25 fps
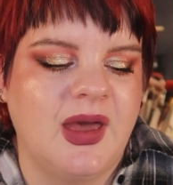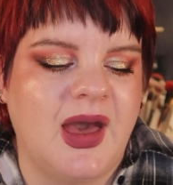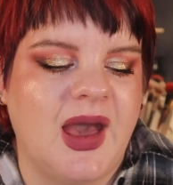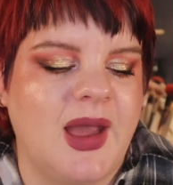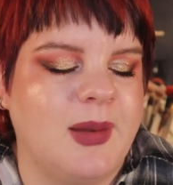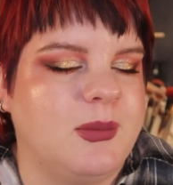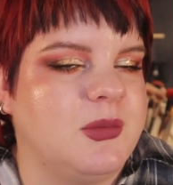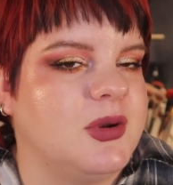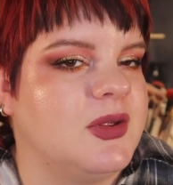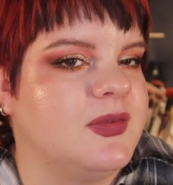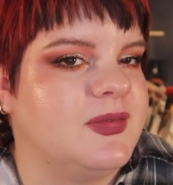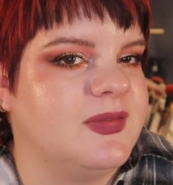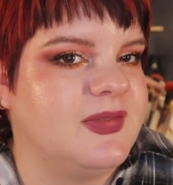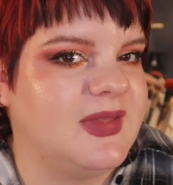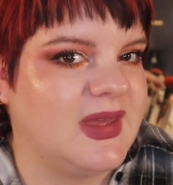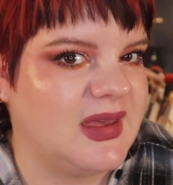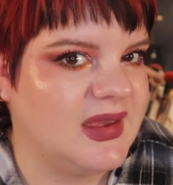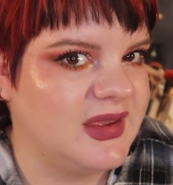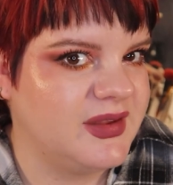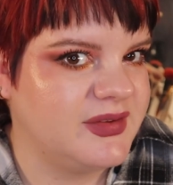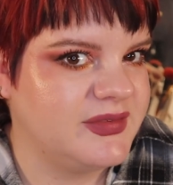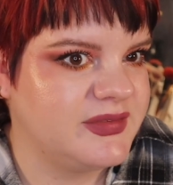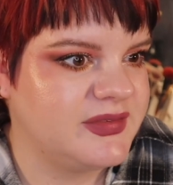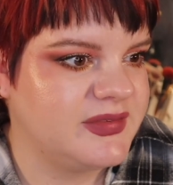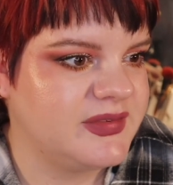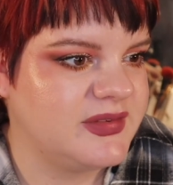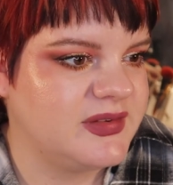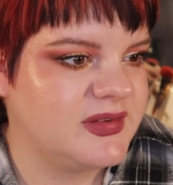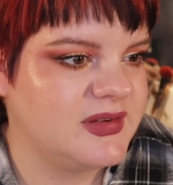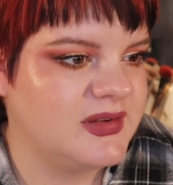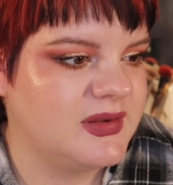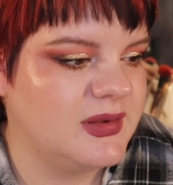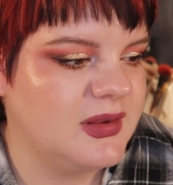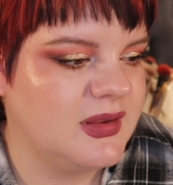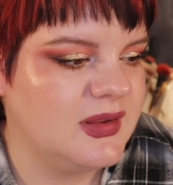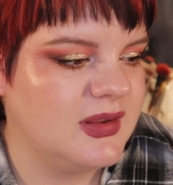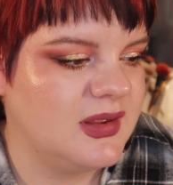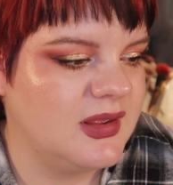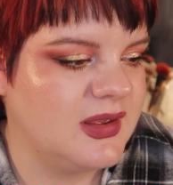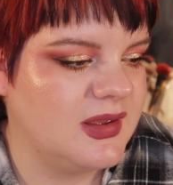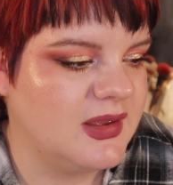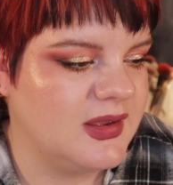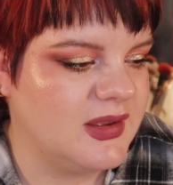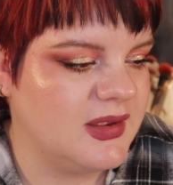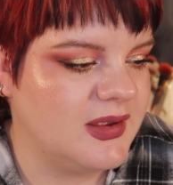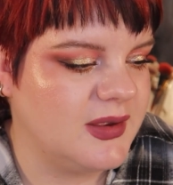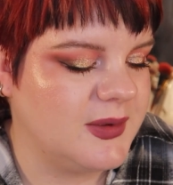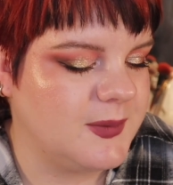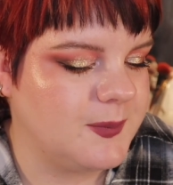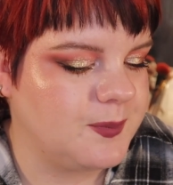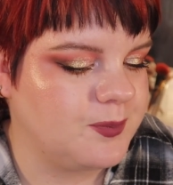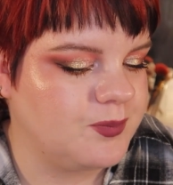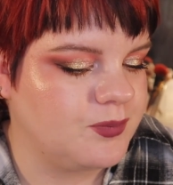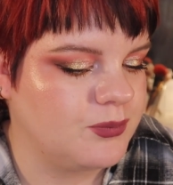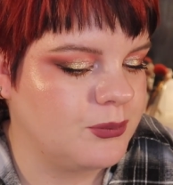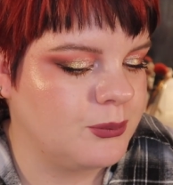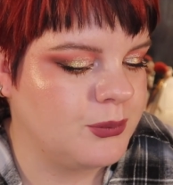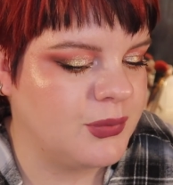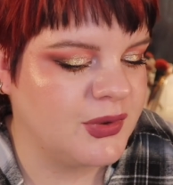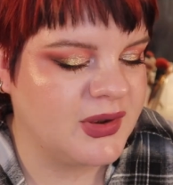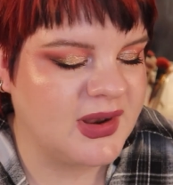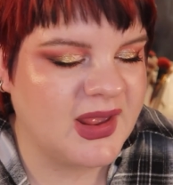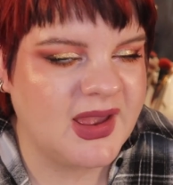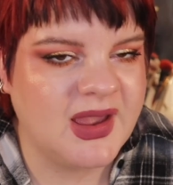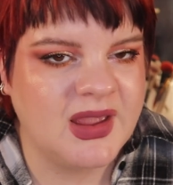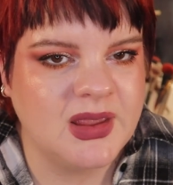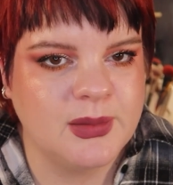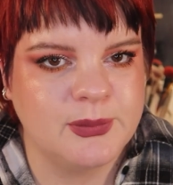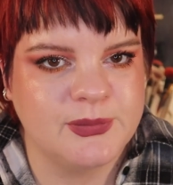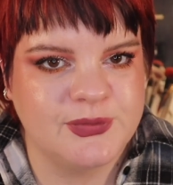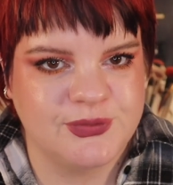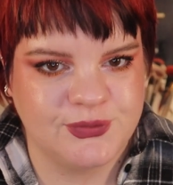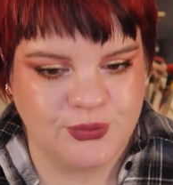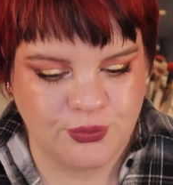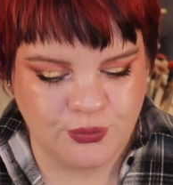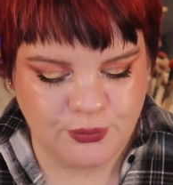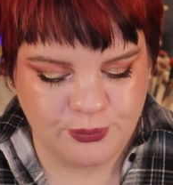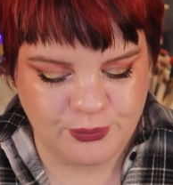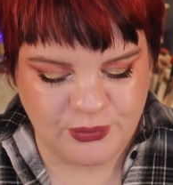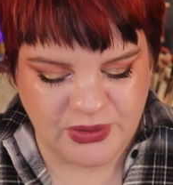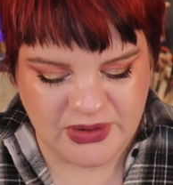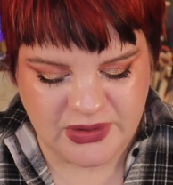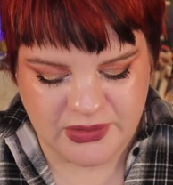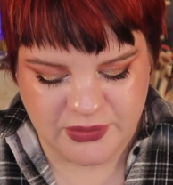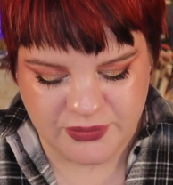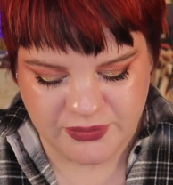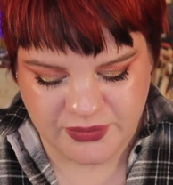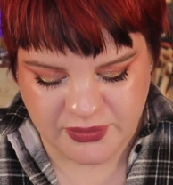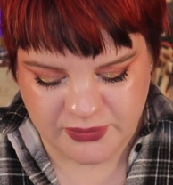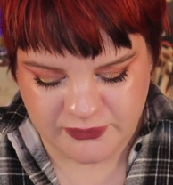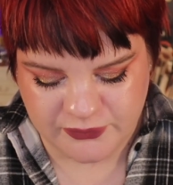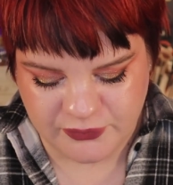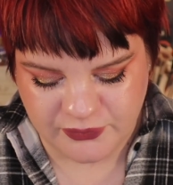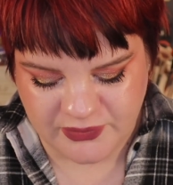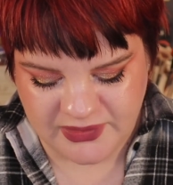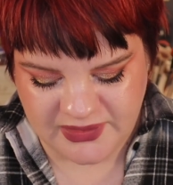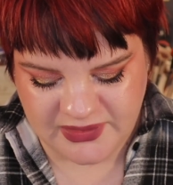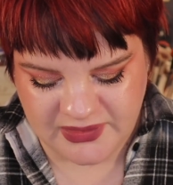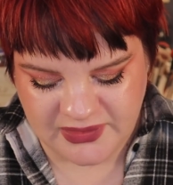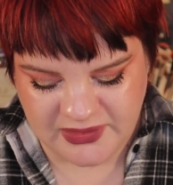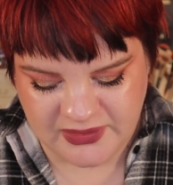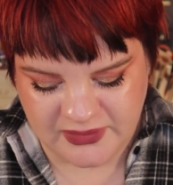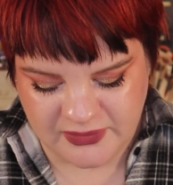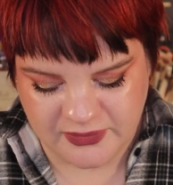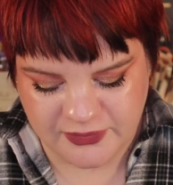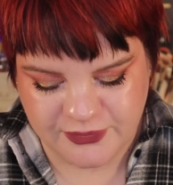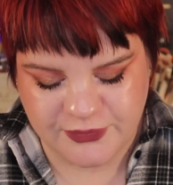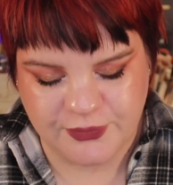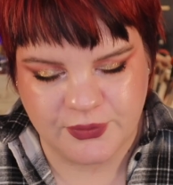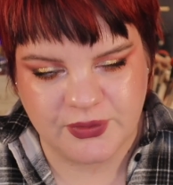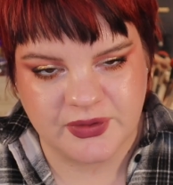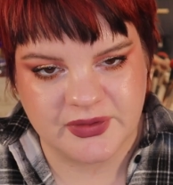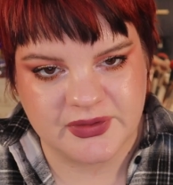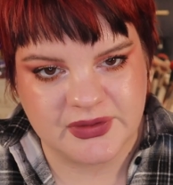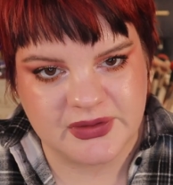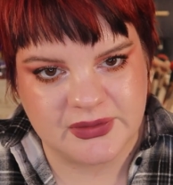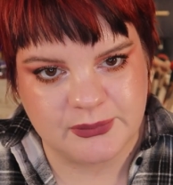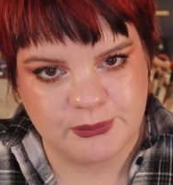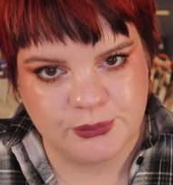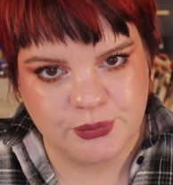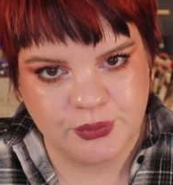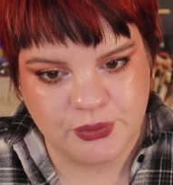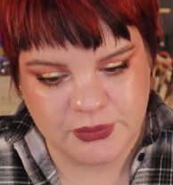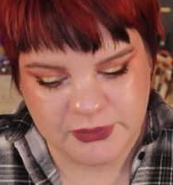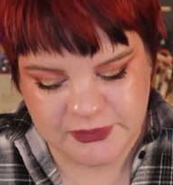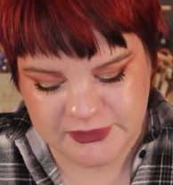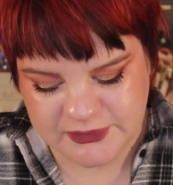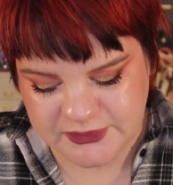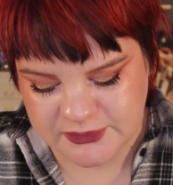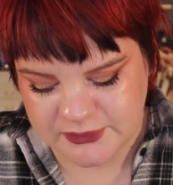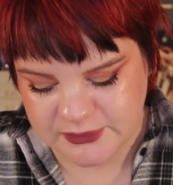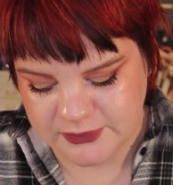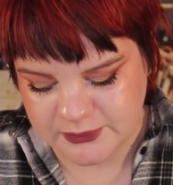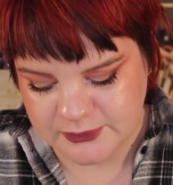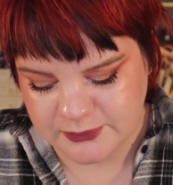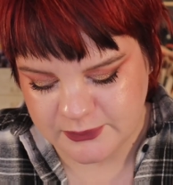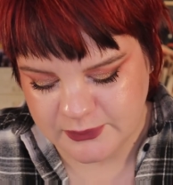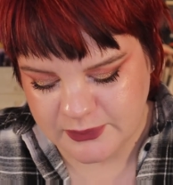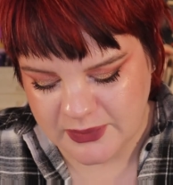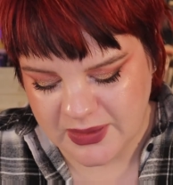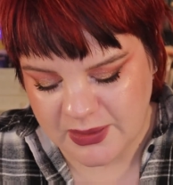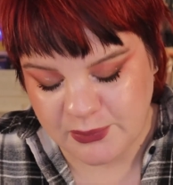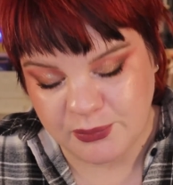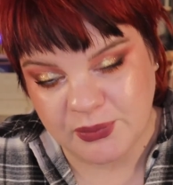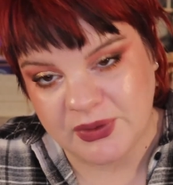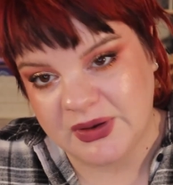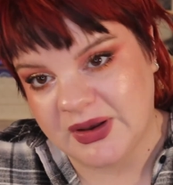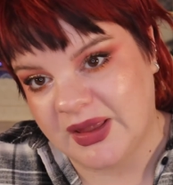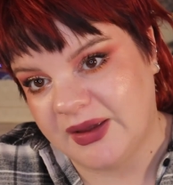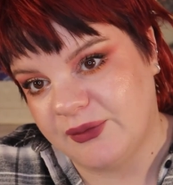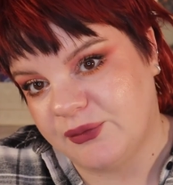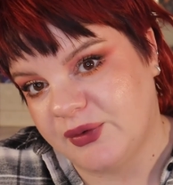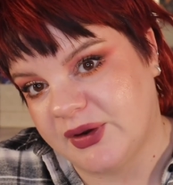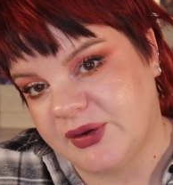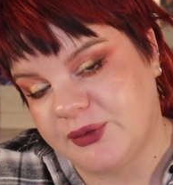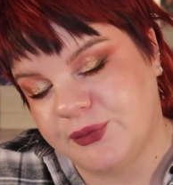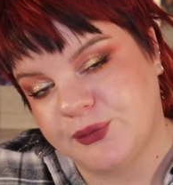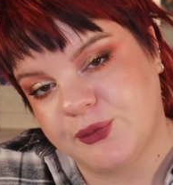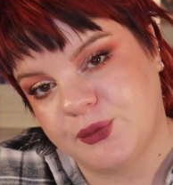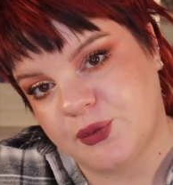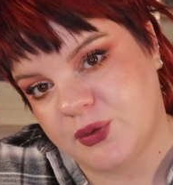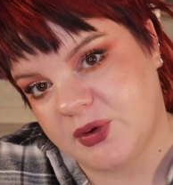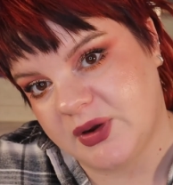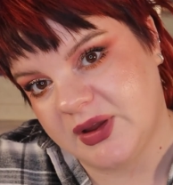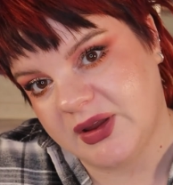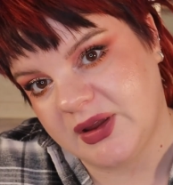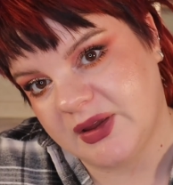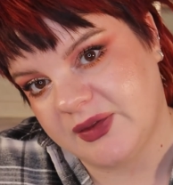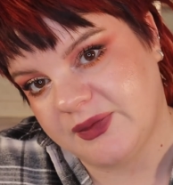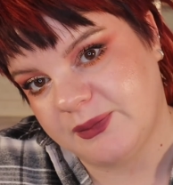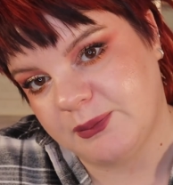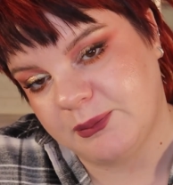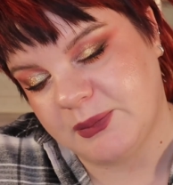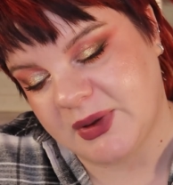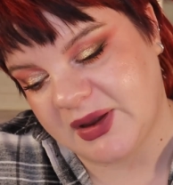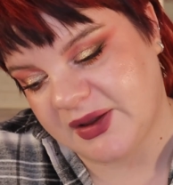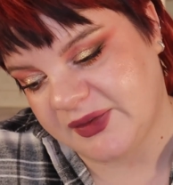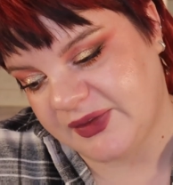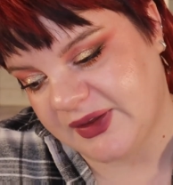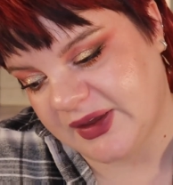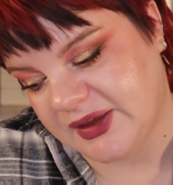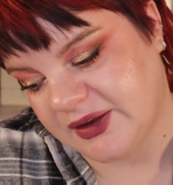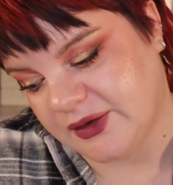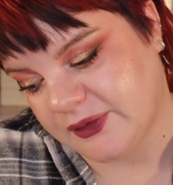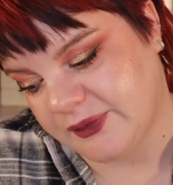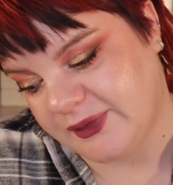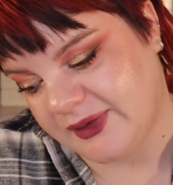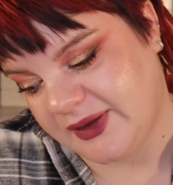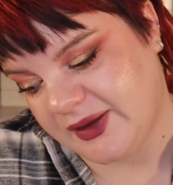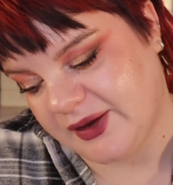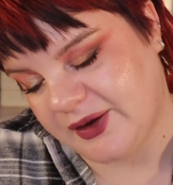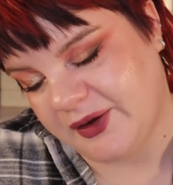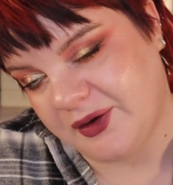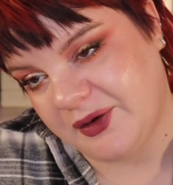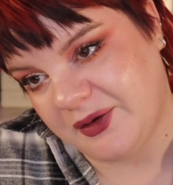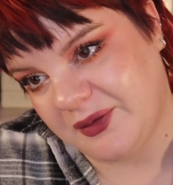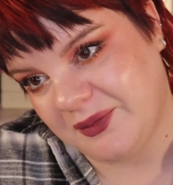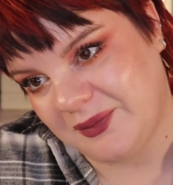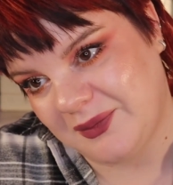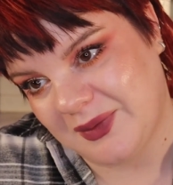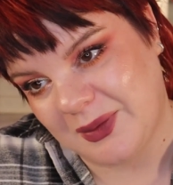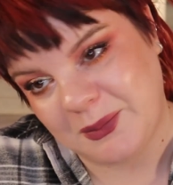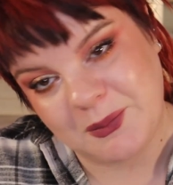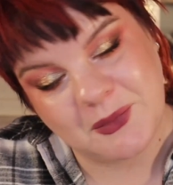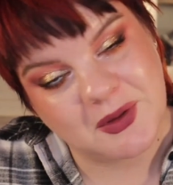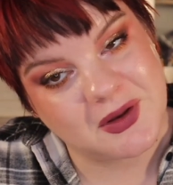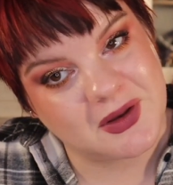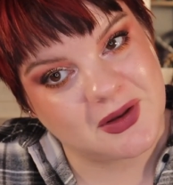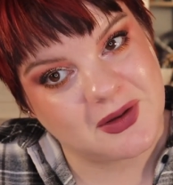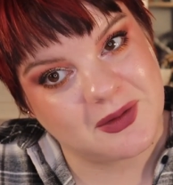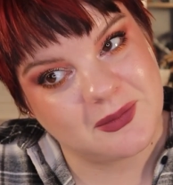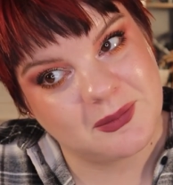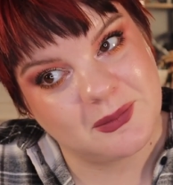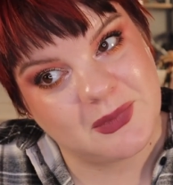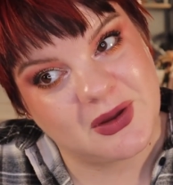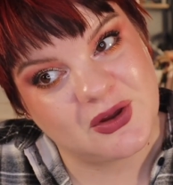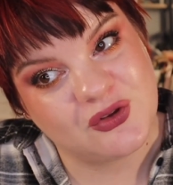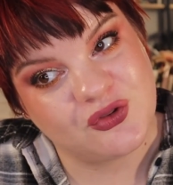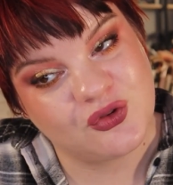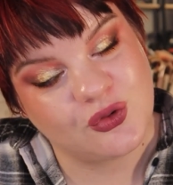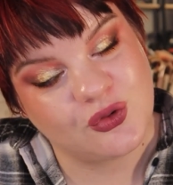I'm not that, but I am so proud of reading 39 books. I will have read 40 by the end of the year. I'm gonna make